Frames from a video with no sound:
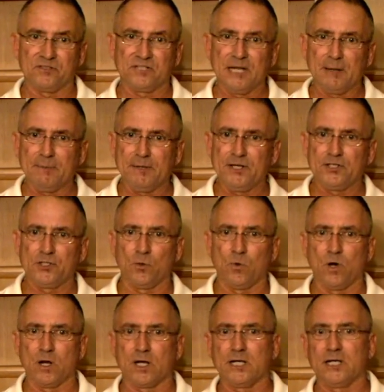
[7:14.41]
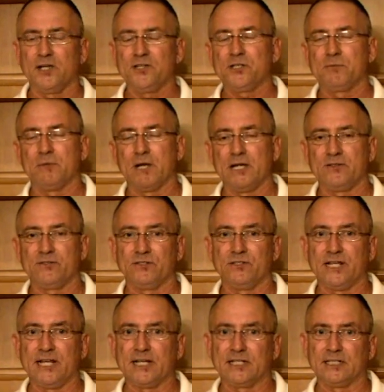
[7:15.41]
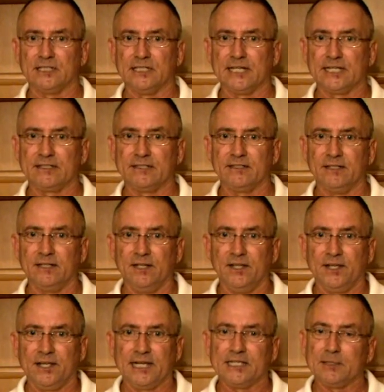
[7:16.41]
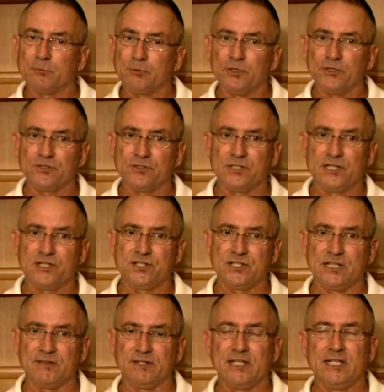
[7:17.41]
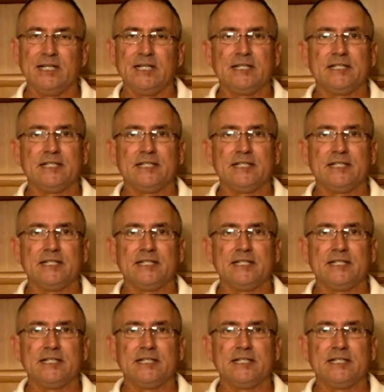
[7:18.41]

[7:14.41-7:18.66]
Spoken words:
the companies that want to customize the data collected and the presentation of it,